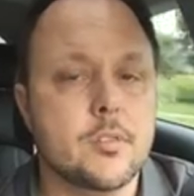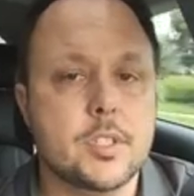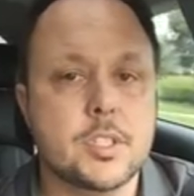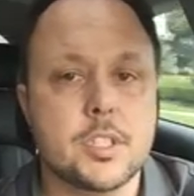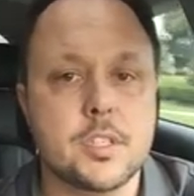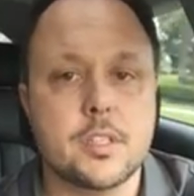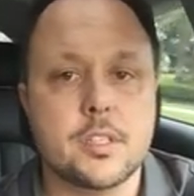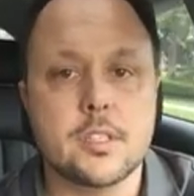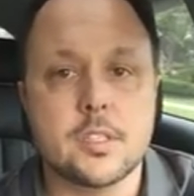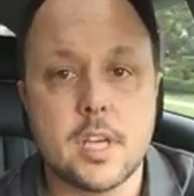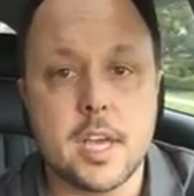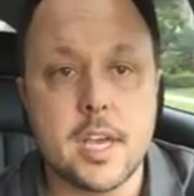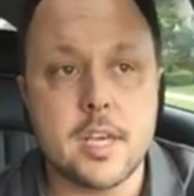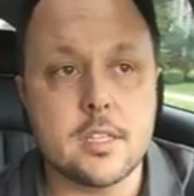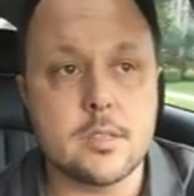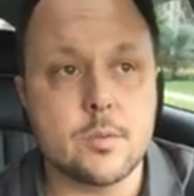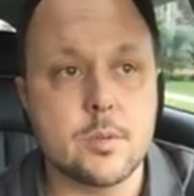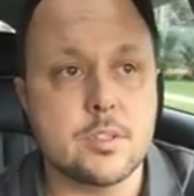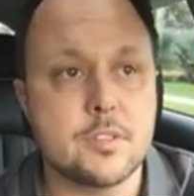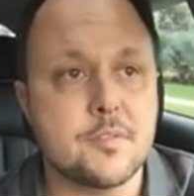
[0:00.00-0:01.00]
which in this
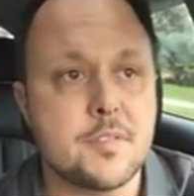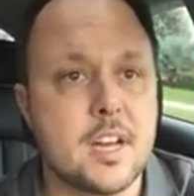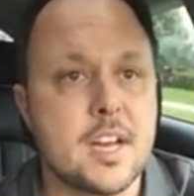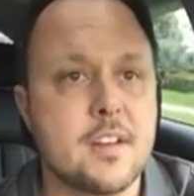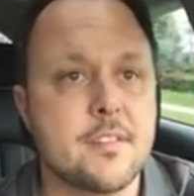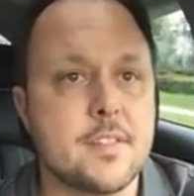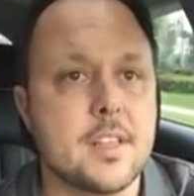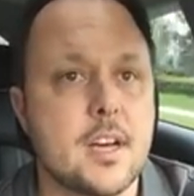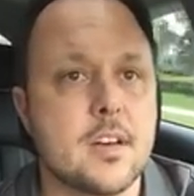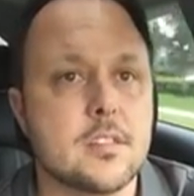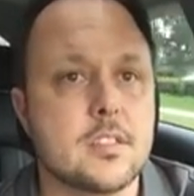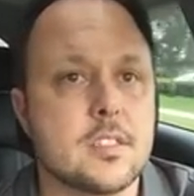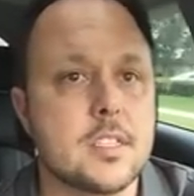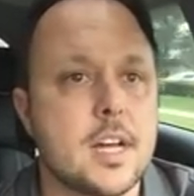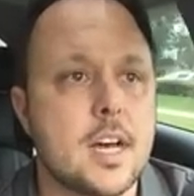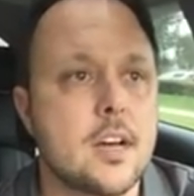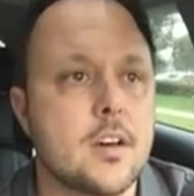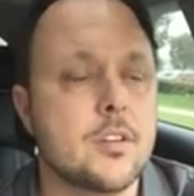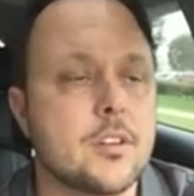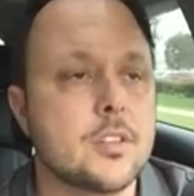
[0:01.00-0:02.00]
case was
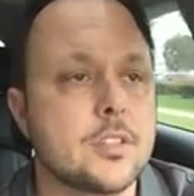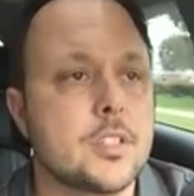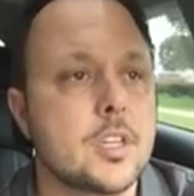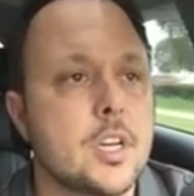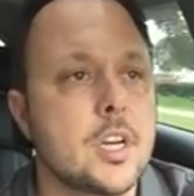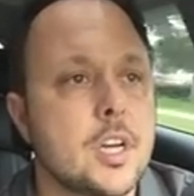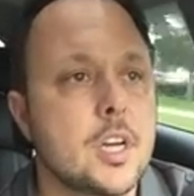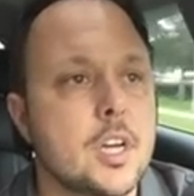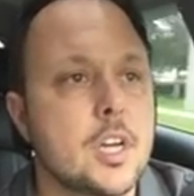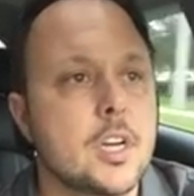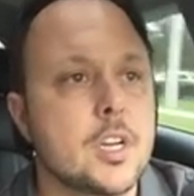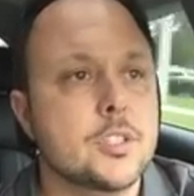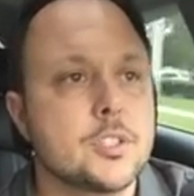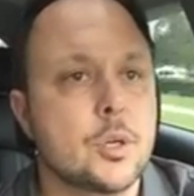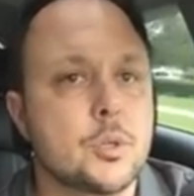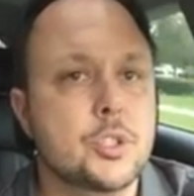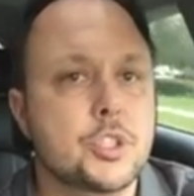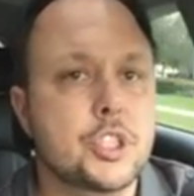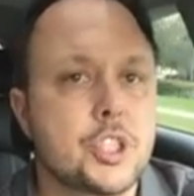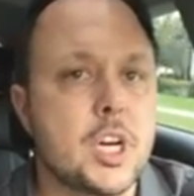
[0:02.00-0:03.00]
$5,000.
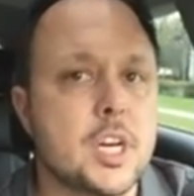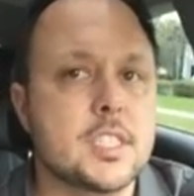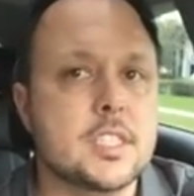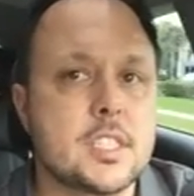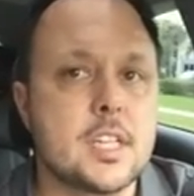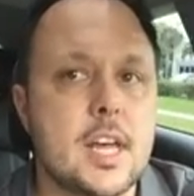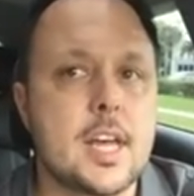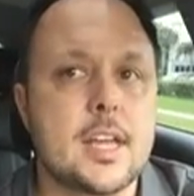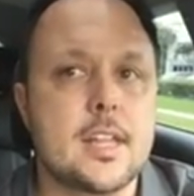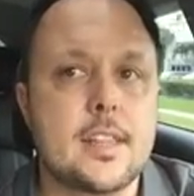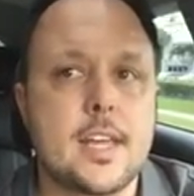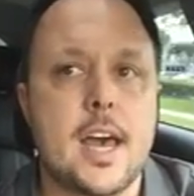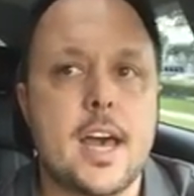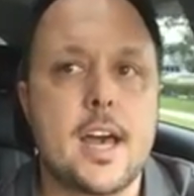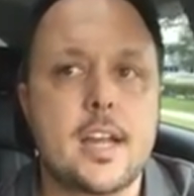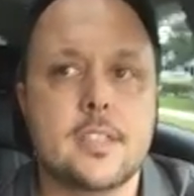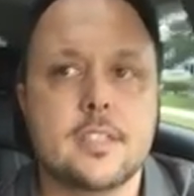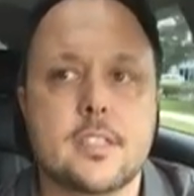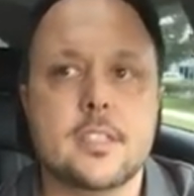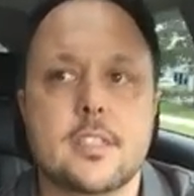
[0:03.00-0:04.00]
So just like
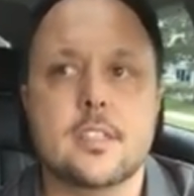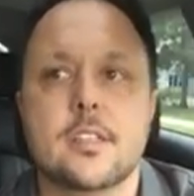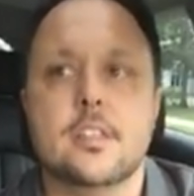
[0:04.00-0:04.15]
that,